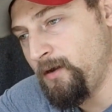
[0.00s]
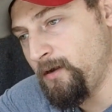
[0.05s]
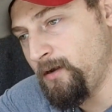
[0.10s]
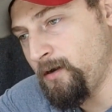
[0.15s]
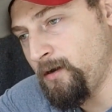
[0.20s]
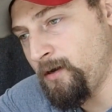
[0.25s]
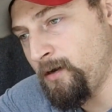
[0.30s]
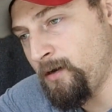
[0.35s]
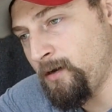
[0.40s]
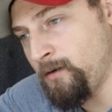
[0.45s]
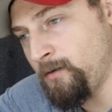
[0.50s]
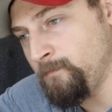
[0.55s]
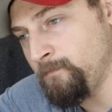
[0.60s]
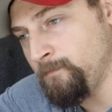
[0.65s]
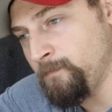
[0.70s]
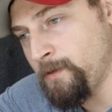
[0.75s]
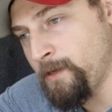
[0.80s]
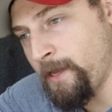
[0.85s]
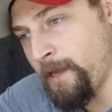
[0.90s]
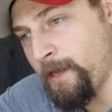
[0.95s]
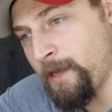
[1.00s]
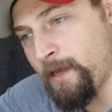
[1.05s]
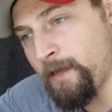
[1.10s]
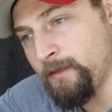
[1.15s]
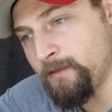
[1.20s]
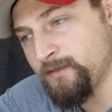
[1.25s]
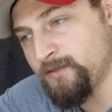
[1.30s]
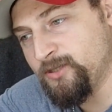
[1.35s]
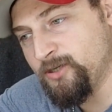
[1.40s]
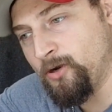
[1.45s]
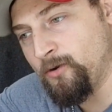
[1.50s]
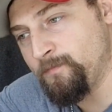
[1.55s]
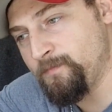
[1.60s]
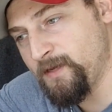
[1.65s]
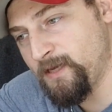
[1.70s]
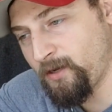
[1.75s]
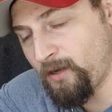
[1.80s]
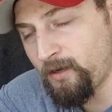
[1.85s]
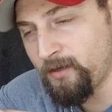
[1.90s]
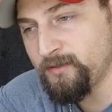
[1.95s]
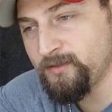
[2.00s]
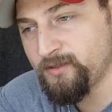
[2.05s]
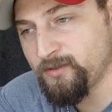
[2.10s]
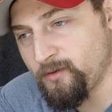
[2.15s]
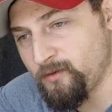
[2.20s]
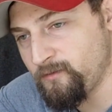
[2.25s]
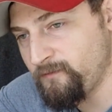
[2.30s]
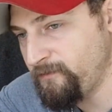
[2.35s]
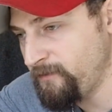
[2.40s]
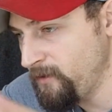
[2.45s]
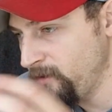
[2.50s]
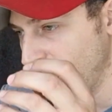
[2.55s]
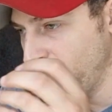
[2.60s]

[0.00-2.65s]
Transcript: And so because of